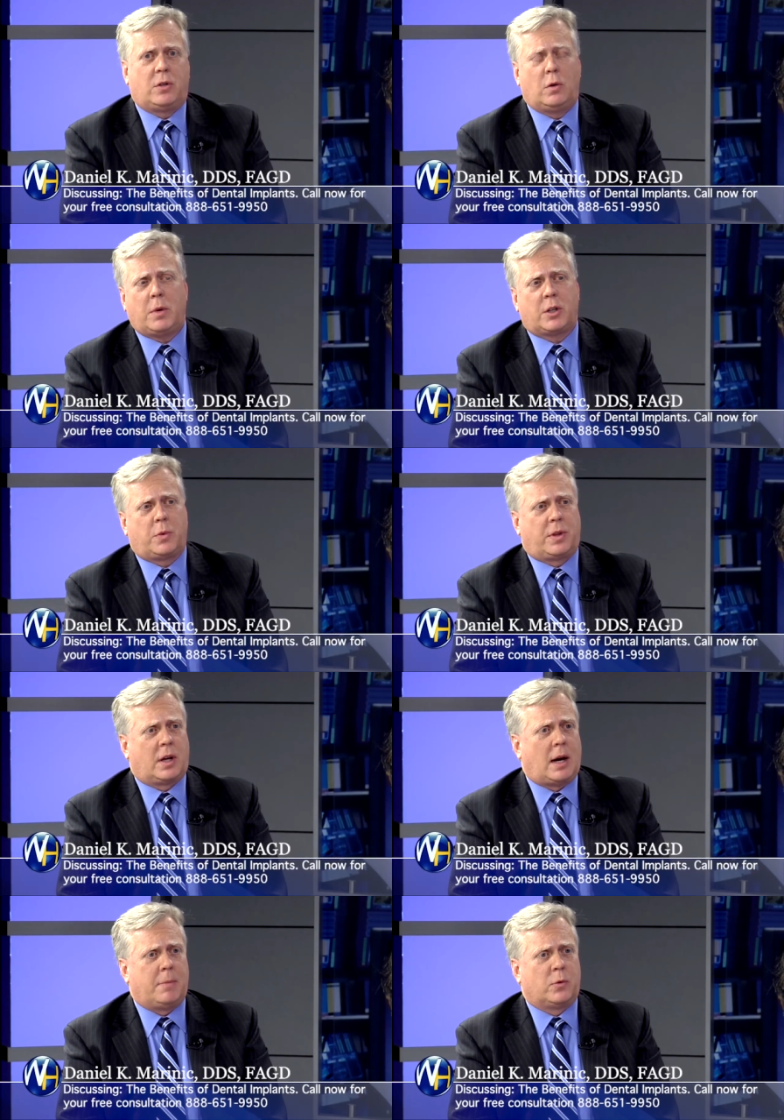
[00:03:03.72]
to do much with the
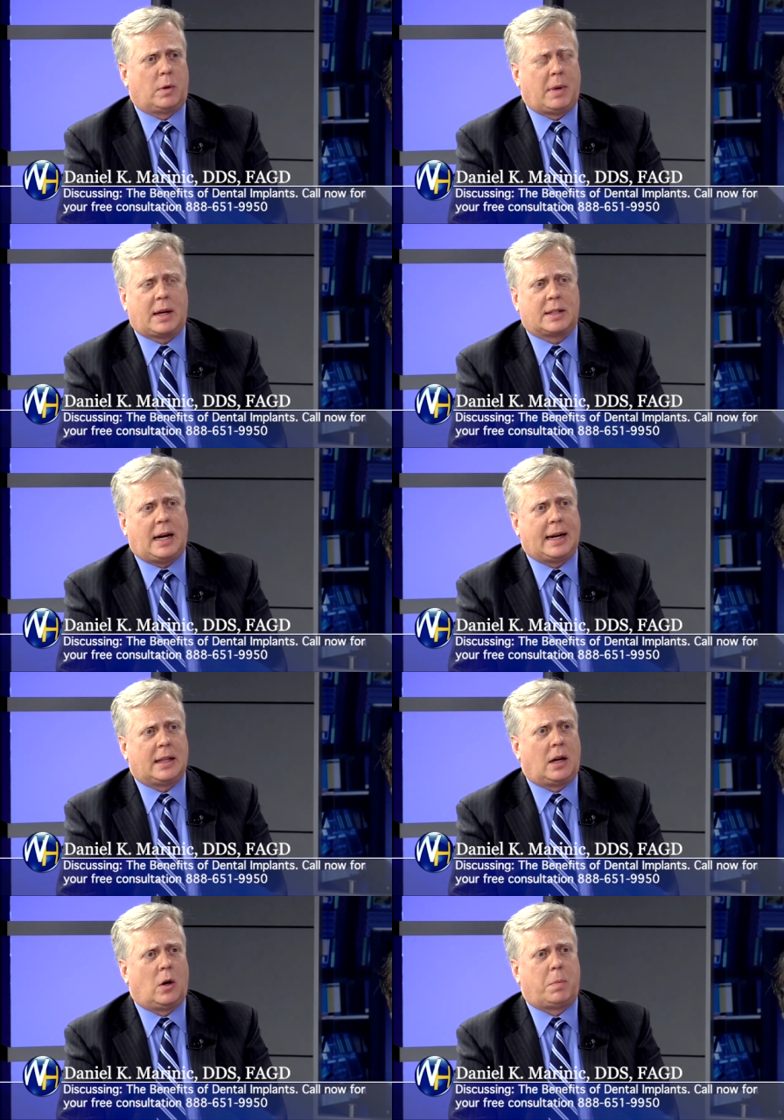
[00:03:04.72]
gums. We make a tiny
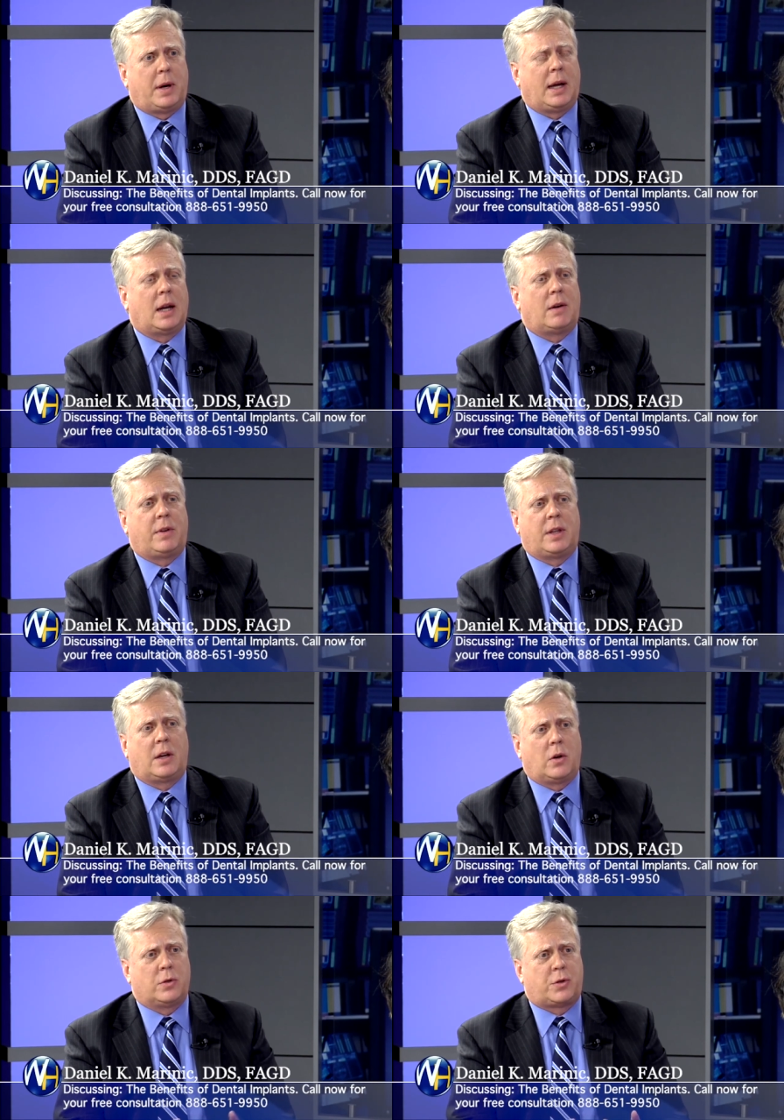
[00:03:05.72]
little opening, and everything
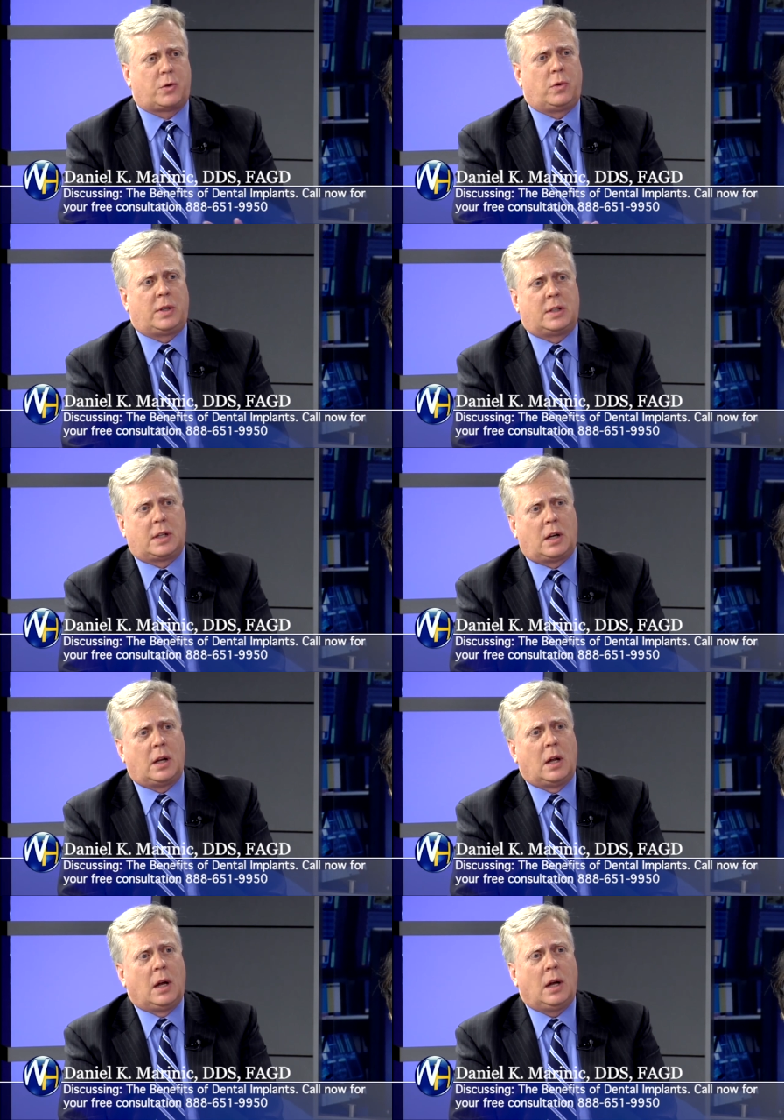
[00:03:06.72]
goes through these
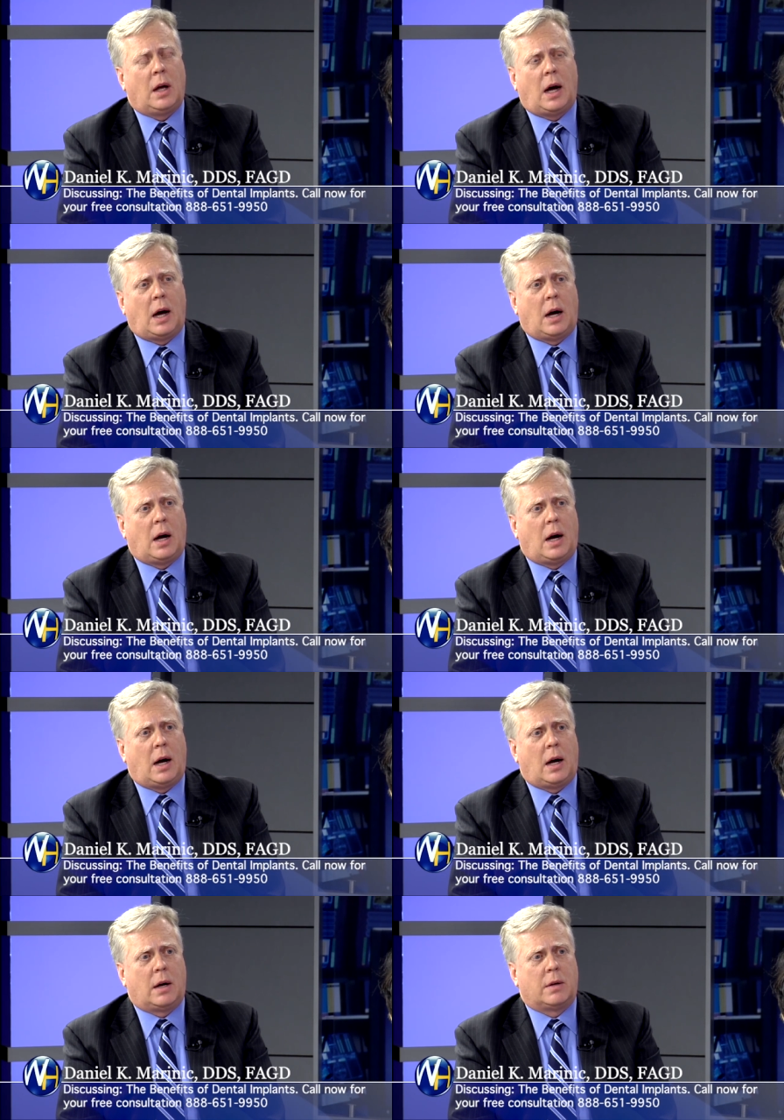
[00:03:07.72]
little uh,
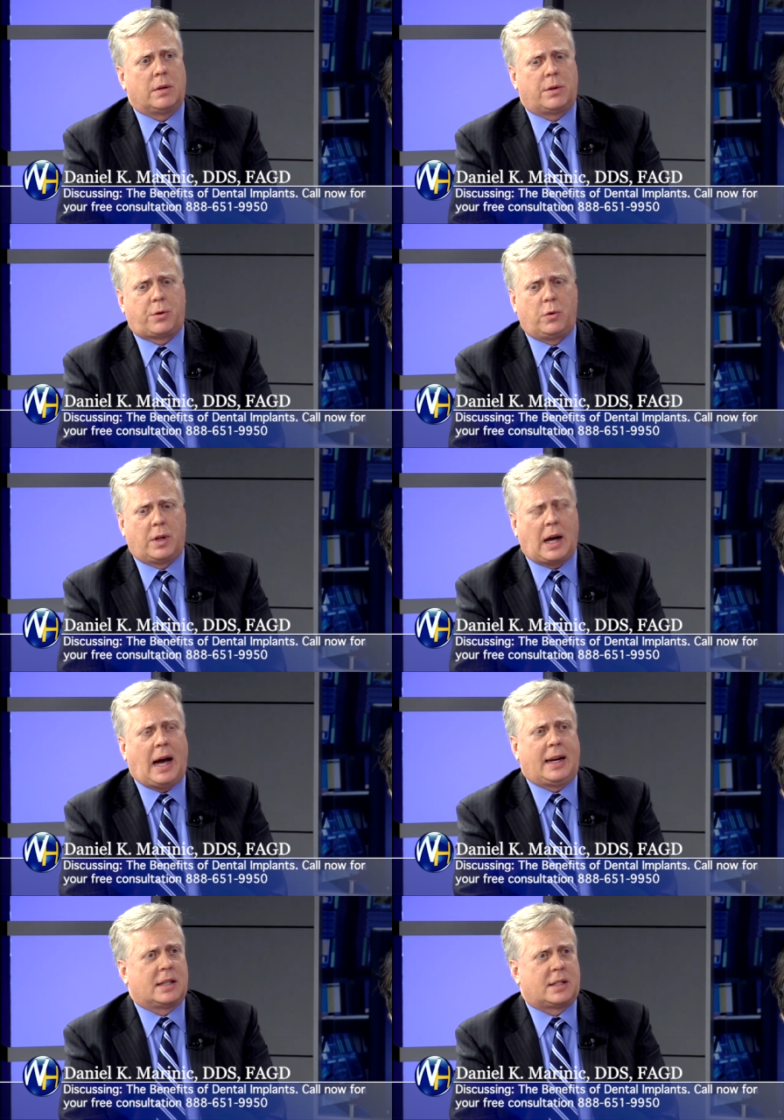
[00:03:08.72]
uh, through the
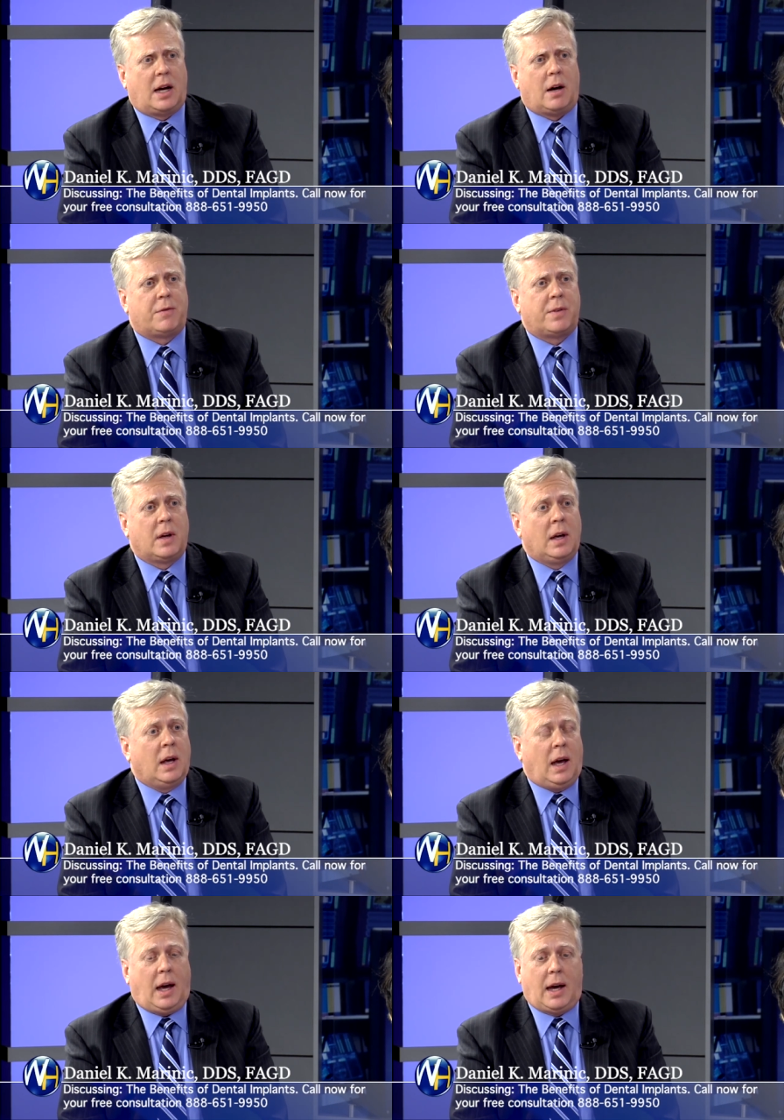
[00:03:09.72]
guide itself,
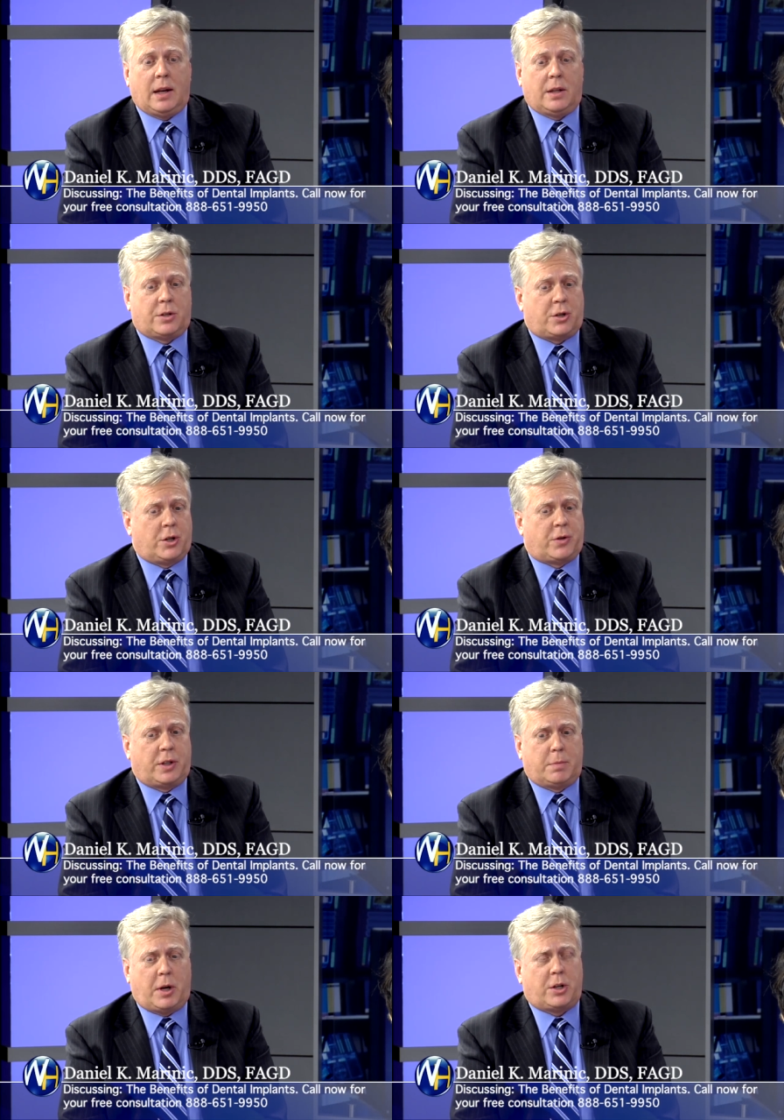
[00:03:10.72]
and the surgery
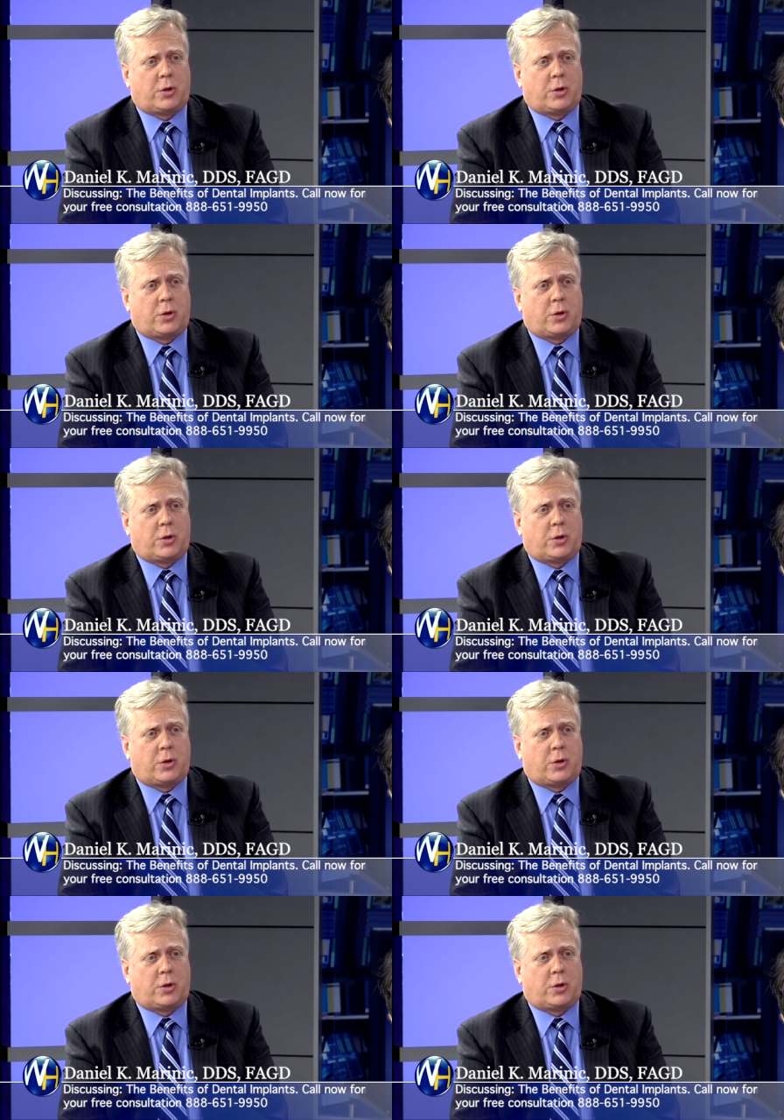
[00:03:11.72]
is much